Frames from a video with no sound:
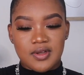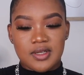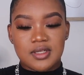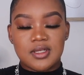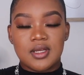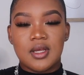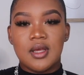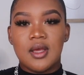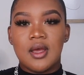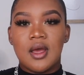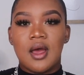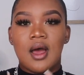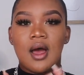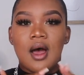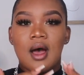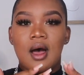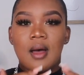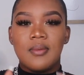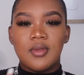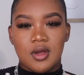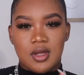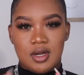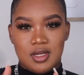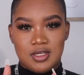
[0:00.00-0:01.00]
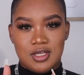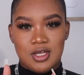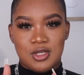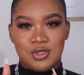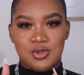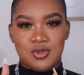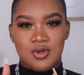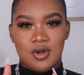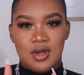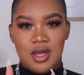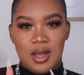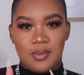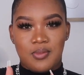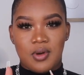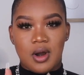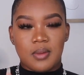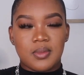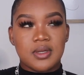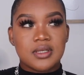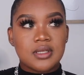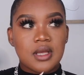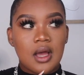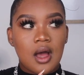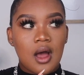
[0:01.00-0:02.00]
it. I'm not gonna take too long, I
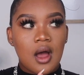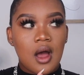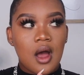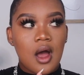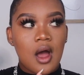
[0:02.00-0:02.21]
promise.